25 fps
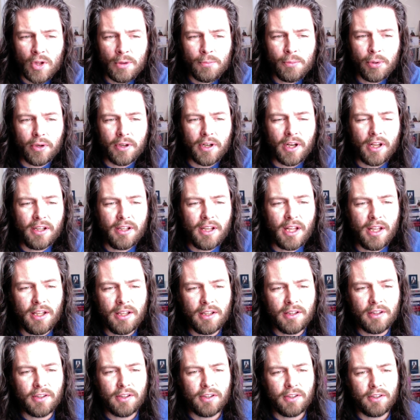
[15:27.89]
put an
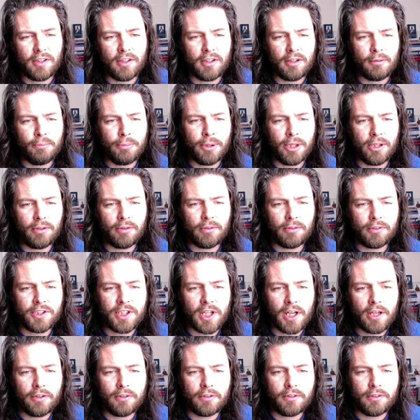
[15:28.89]
end to the Beagle
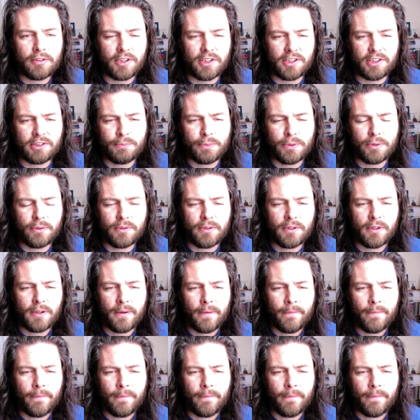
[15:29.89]
Channel dispute.